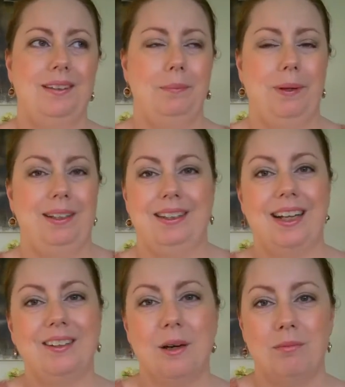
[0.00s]
where did
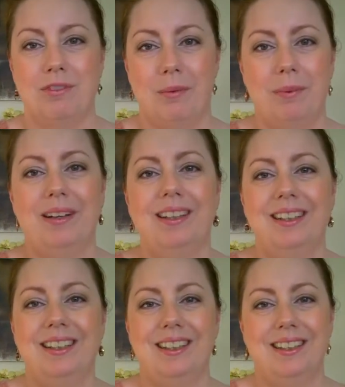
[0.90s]
that come from?
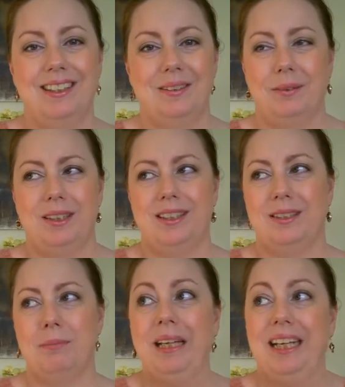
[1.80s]
Is it
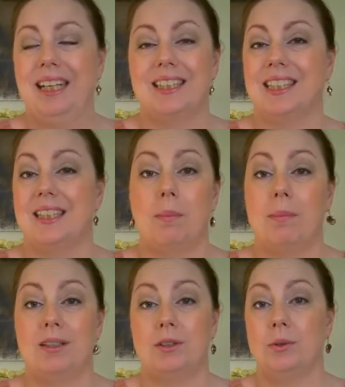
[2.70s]
me? Is it the
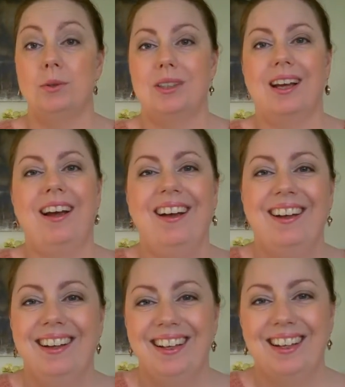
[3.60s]
masseuse?
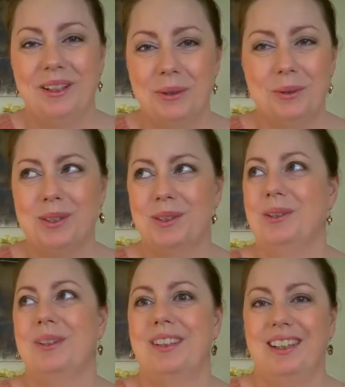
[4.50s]
Who's an
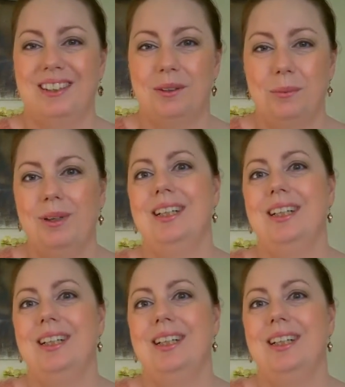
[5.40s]
earth angel? What